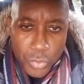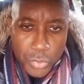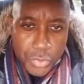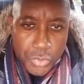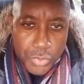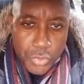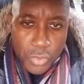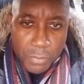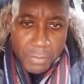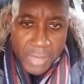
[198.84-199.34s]

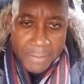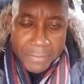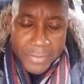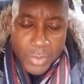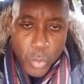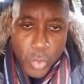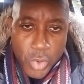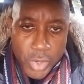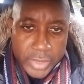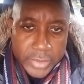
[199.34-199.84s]
You might be
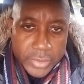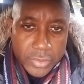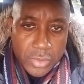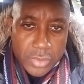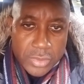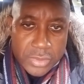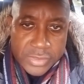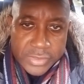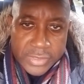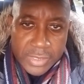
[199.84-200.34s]
working
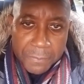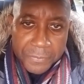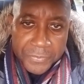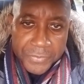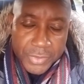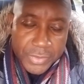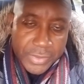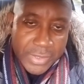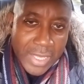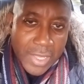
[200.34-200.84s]
on
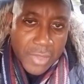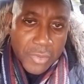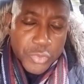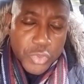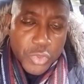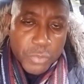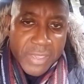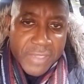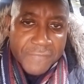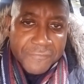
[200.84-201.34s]
something now, and
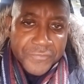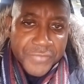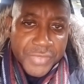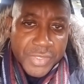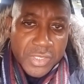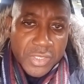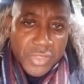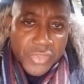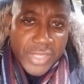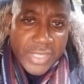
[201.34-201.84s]
you may
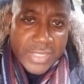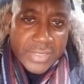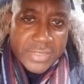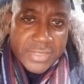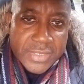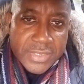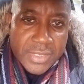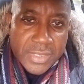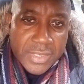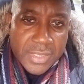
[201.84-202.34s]
feel
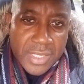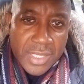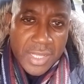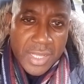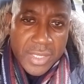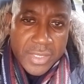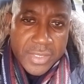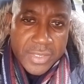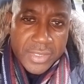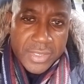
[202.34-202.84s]
that
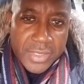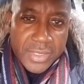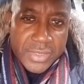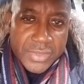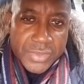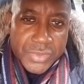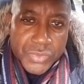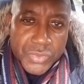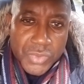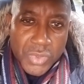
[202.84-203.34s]
God
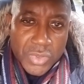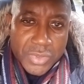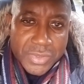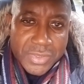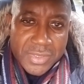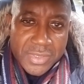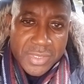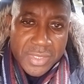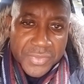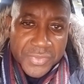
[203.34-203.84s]
is
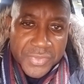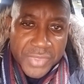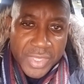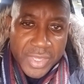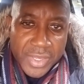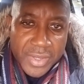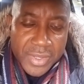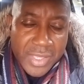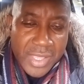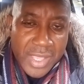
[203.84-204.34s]
not
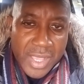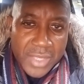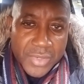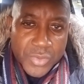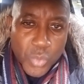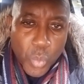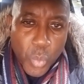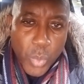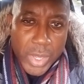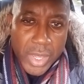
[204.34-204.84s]
there.
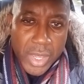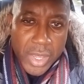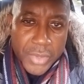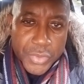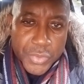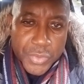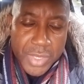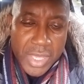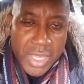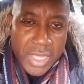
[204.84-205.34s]
God, where are
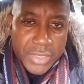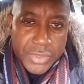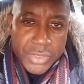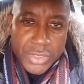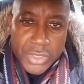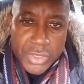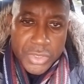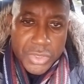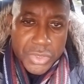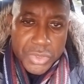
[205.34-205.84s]
you? God,
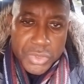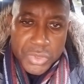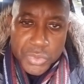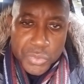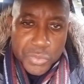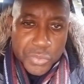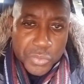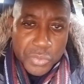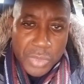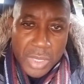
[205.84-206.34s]

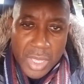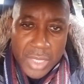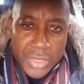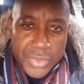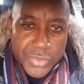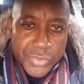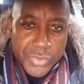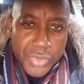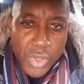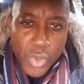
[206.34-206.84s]
you are
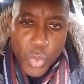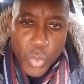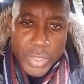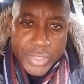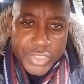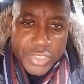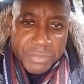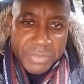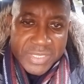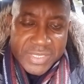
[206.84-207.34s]

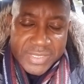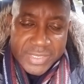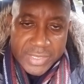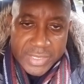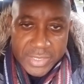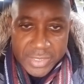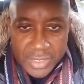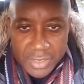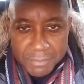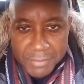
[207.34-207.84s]
nowhere to be
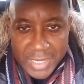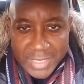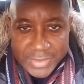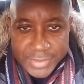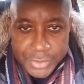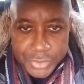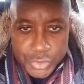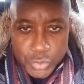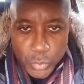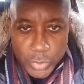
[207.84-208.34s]
seen in my
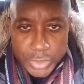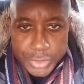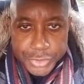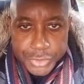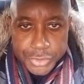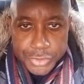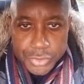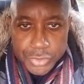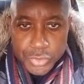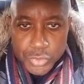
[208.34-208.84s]

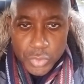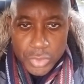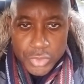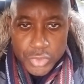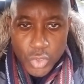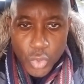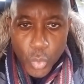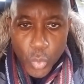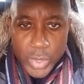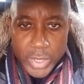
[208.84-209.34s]
situation. You are
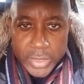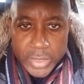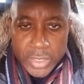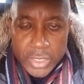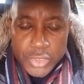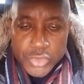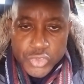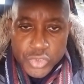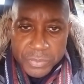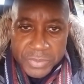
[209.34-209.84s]
nowhere
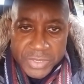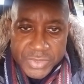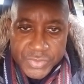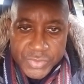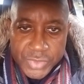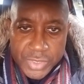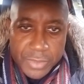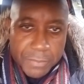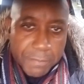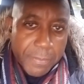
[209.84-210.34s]
to be
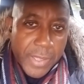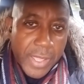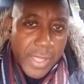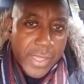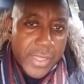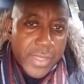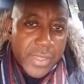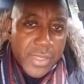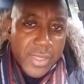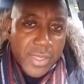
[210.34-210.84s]
seen
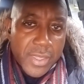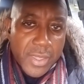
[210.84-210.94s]
by